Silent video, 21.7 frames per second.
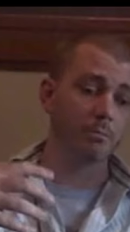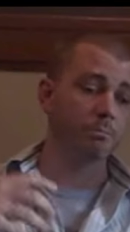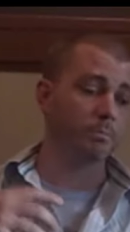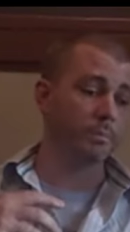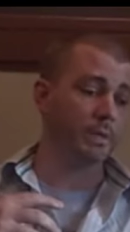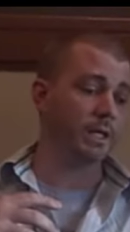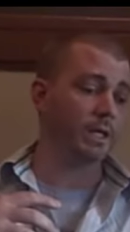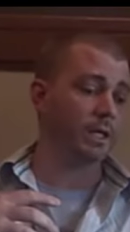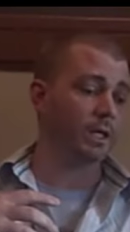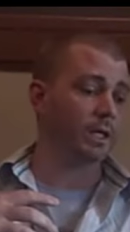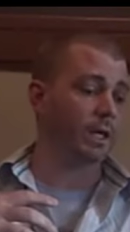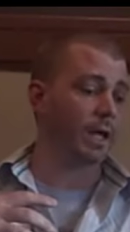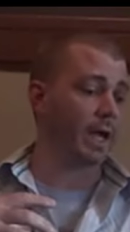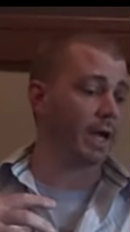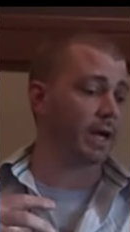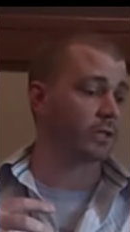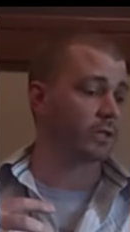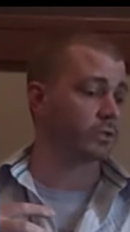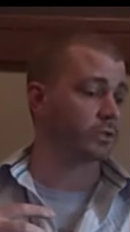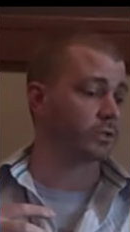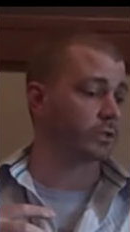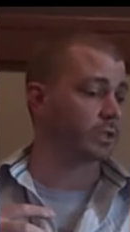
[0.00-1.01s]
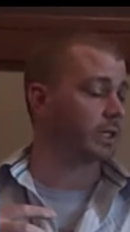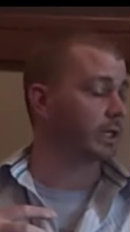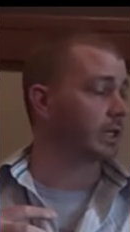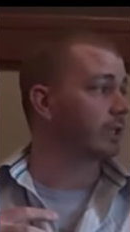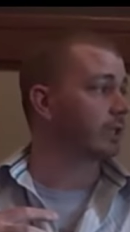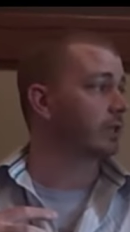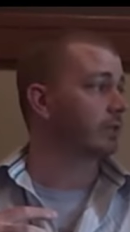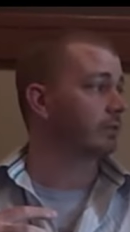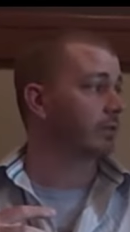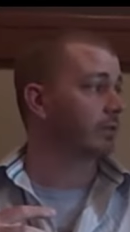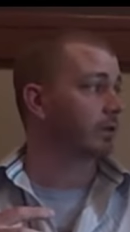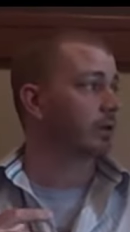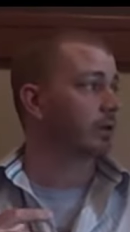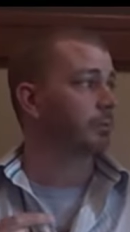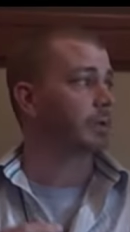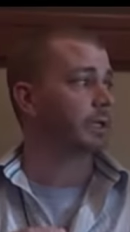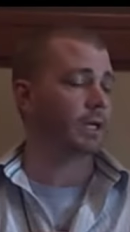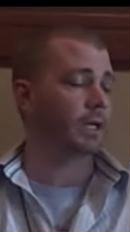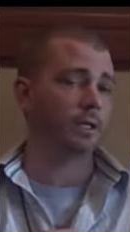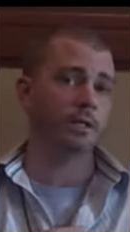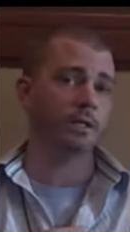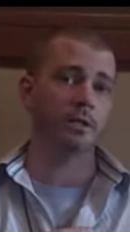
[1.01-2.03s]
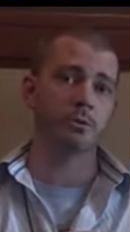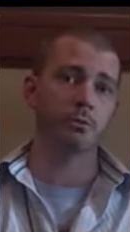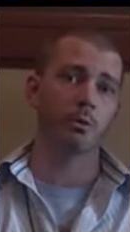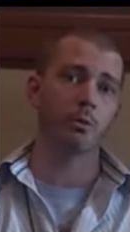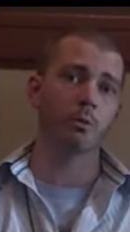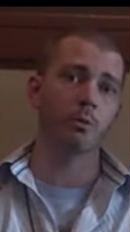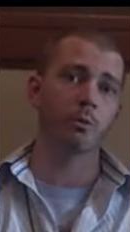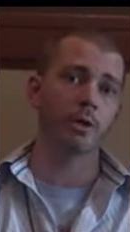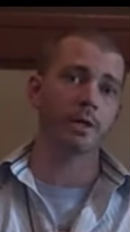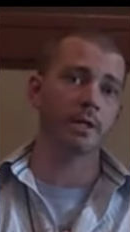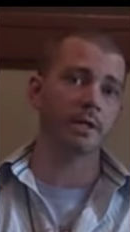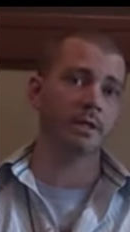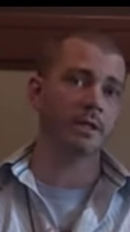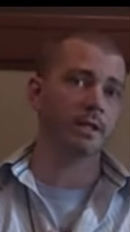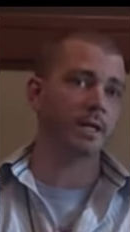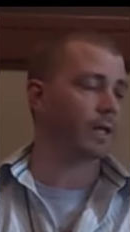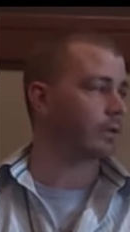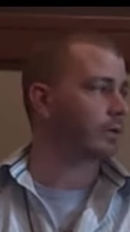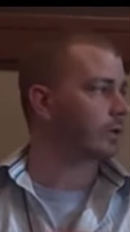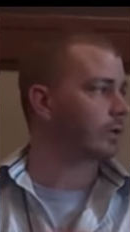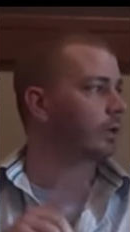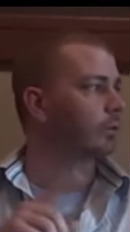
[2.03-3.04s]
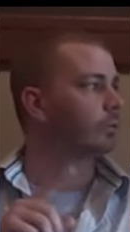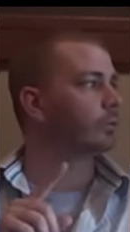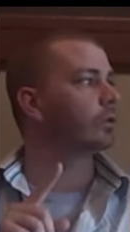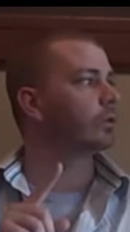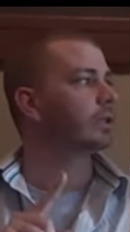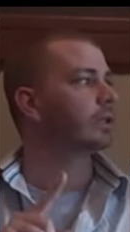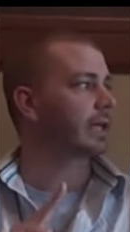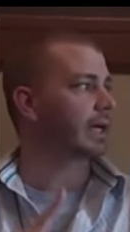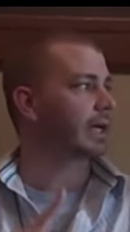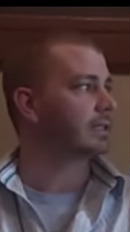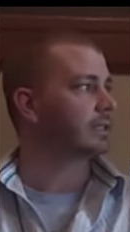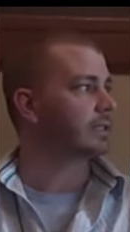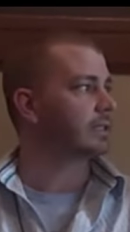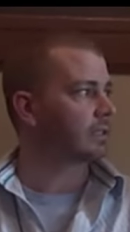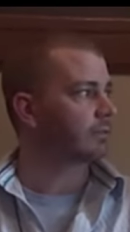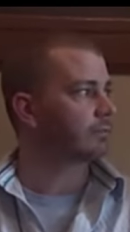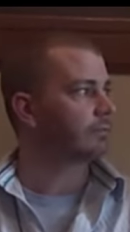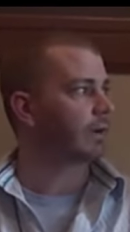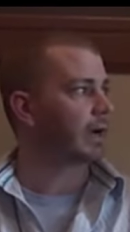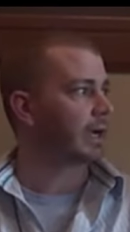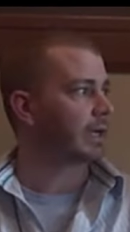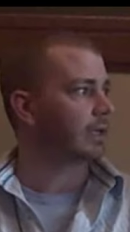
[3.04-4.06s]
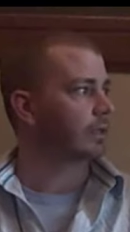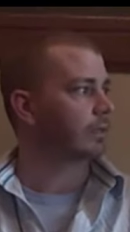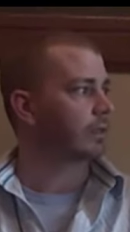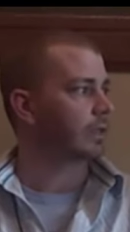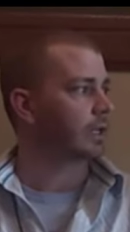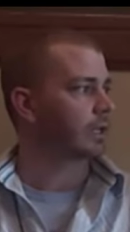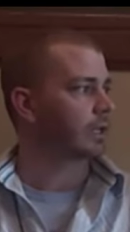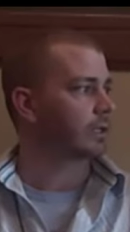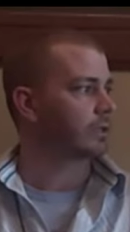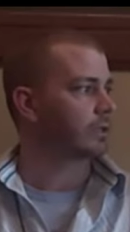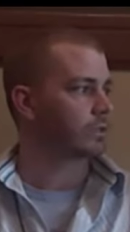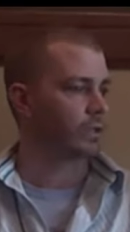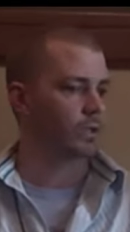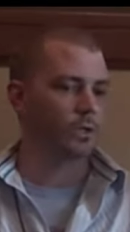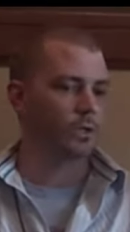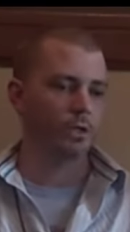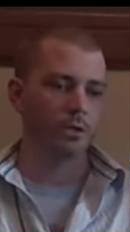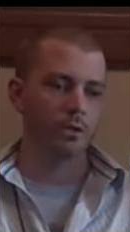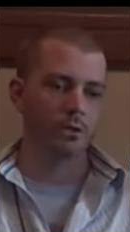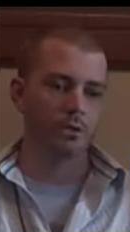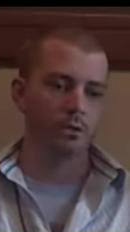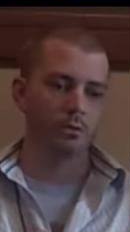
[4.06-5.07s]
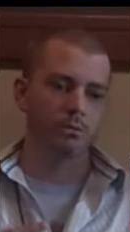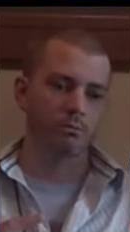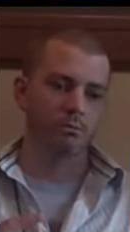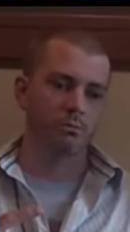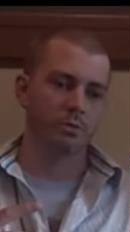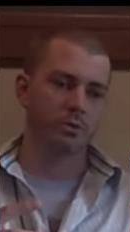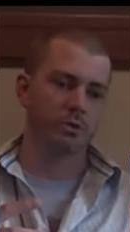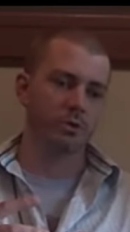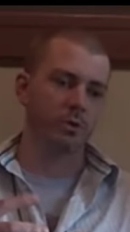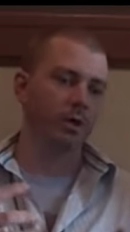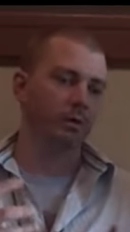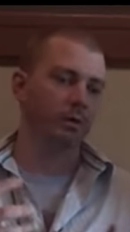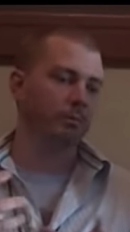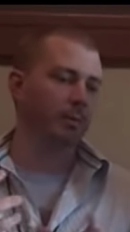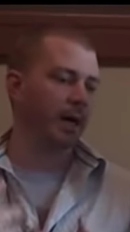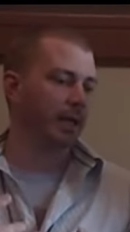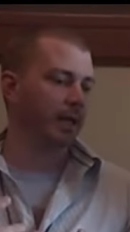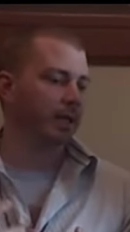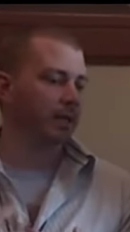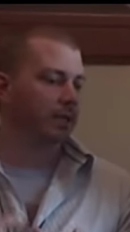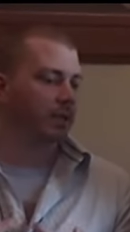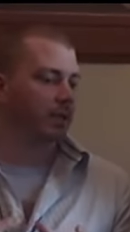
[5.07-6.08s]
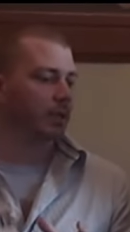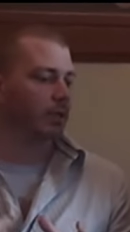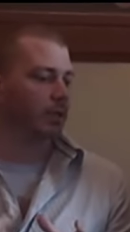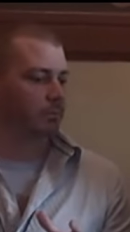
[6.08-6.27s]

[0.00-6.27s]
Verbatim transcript: me actually in the very beginning as we're working together on really identifying things. So on my end, it,